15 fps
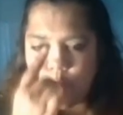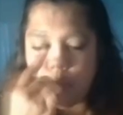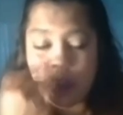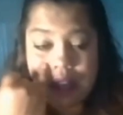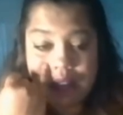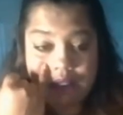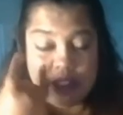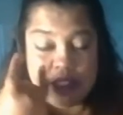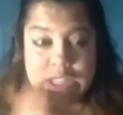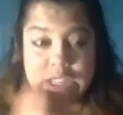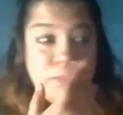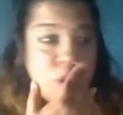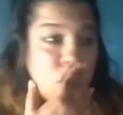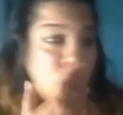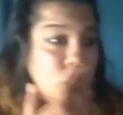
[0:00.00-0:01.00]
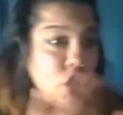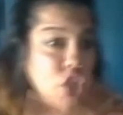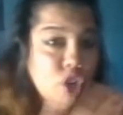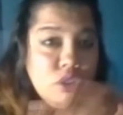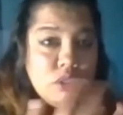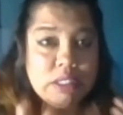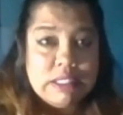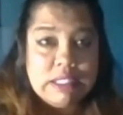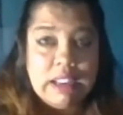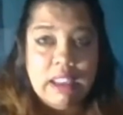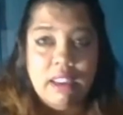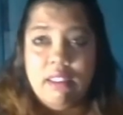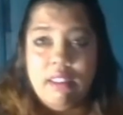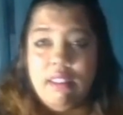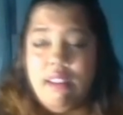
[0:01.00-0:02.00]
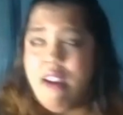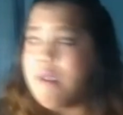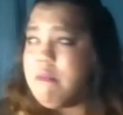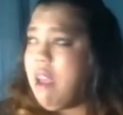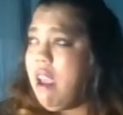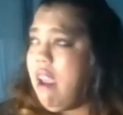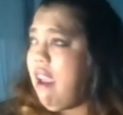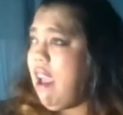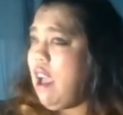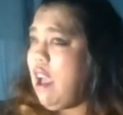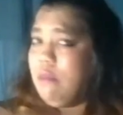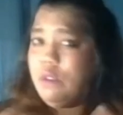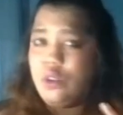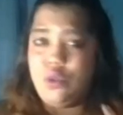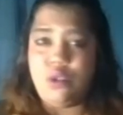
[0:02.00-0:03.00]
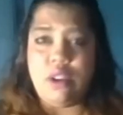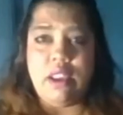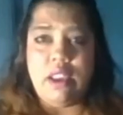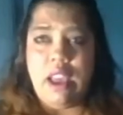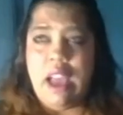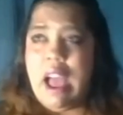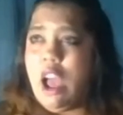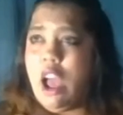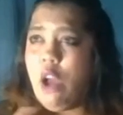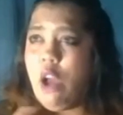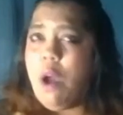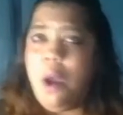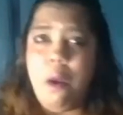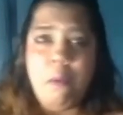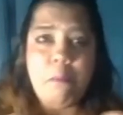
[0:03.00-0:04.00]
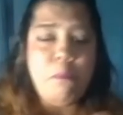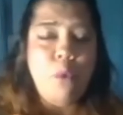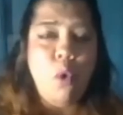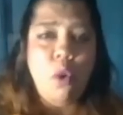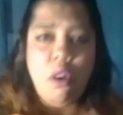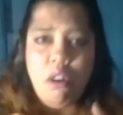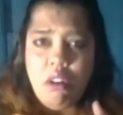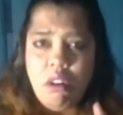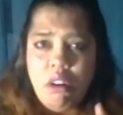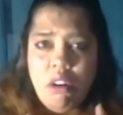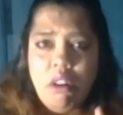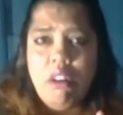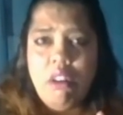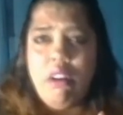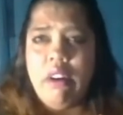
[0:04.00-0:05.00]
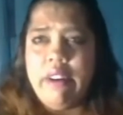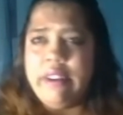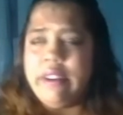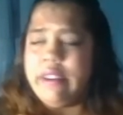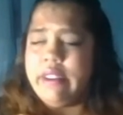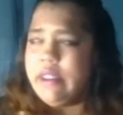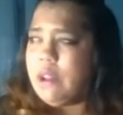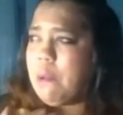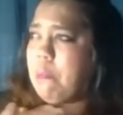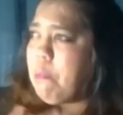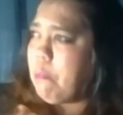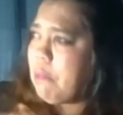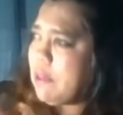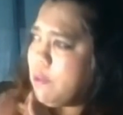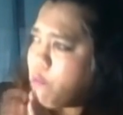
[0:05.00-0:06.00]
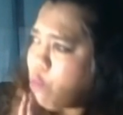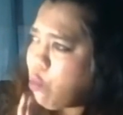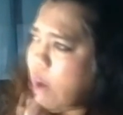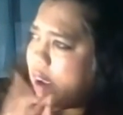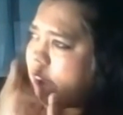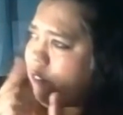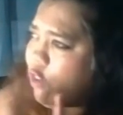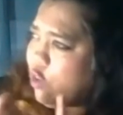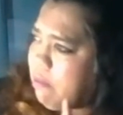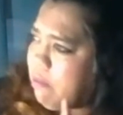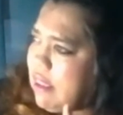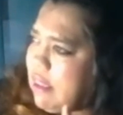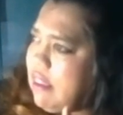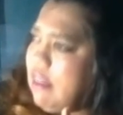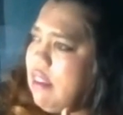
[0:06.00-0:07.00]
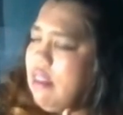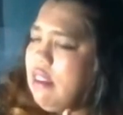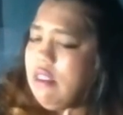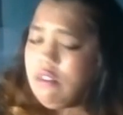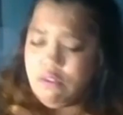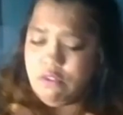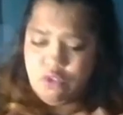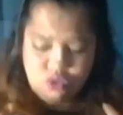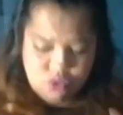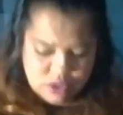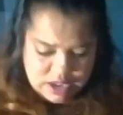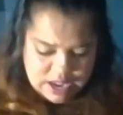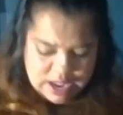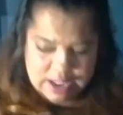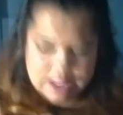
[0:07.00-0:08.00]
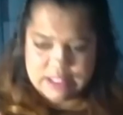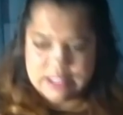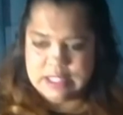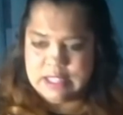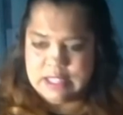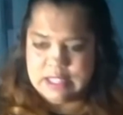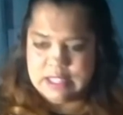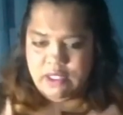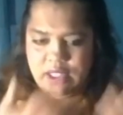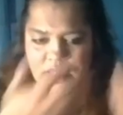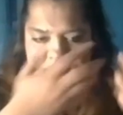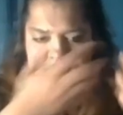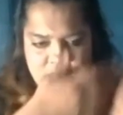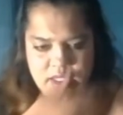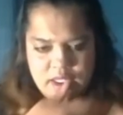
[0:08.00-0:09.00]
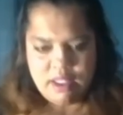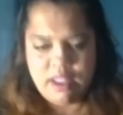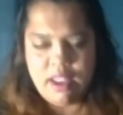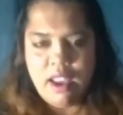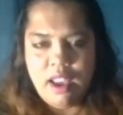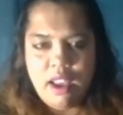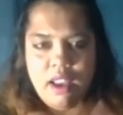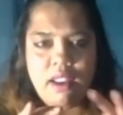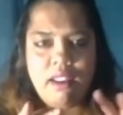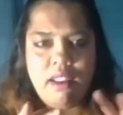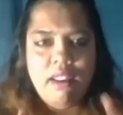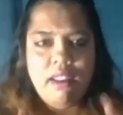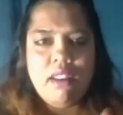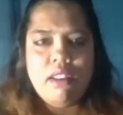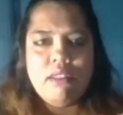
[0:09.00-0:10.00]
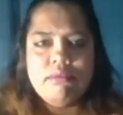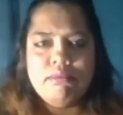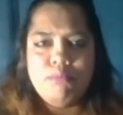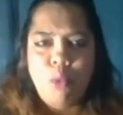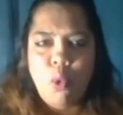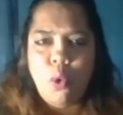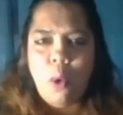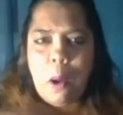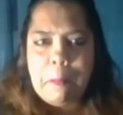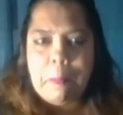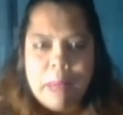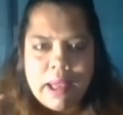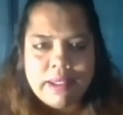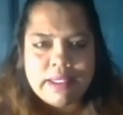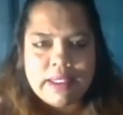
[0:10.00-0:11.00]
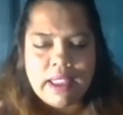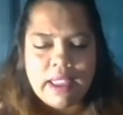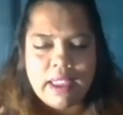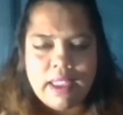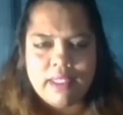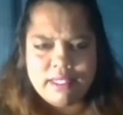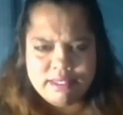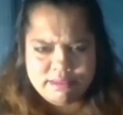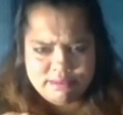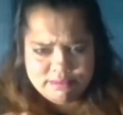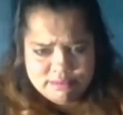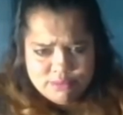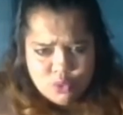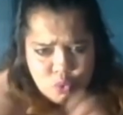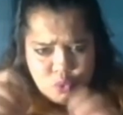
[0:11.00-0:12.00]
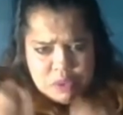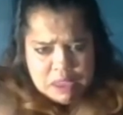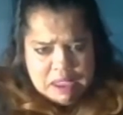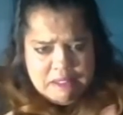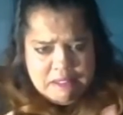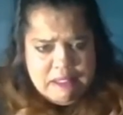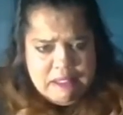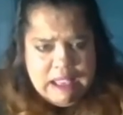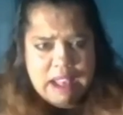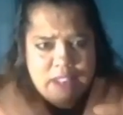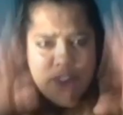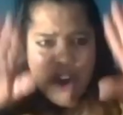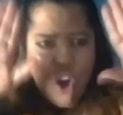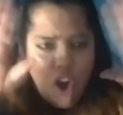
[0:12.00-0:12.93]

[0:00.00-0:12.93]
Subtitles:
I want more of this. Like I want this to flow into my Monday. You can get prayer for good and more good, the greatness that you're feeling, the awesomeness to continue. Like you can pray for that too. Keep that in mind.